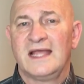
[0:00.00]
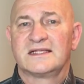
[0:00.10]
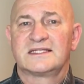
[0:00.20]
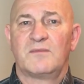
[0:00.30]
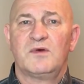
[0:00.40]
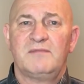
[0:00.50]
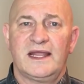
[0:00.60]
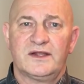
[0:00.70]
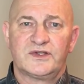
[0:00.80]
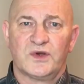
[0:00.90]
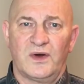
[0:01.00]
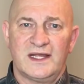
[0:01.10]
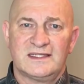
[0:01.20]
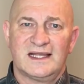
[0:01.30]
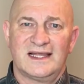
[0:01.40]
Someone made a
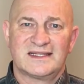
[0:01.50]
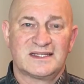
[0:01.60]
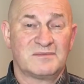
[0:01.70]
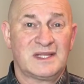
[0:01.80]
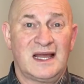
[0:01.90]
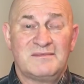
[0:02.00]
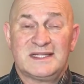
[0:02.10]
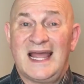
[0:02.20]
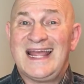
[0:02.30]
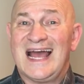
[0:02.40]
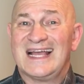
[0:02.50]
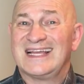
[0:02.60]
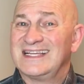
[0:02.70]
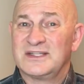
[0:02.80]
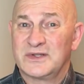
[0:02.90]
choice, and sometimes, hey,
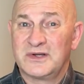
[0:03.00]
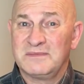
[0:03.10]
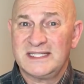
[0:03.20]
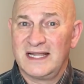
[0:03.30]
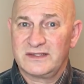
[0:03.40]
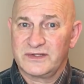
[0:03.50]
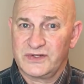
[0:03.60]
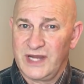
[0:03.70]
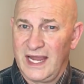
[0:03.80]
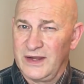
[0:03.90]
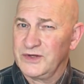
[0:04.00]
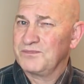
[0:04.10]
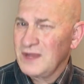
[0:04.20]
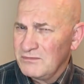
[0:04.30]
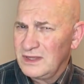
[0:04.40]
circumstances change,
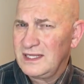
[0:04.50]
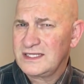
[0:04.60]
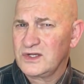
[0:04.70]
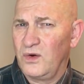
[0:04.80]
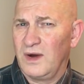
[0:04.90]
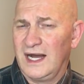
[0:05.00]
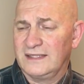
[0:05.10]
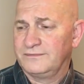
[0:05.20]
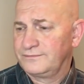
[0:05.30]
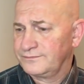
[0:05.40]
but let's go on.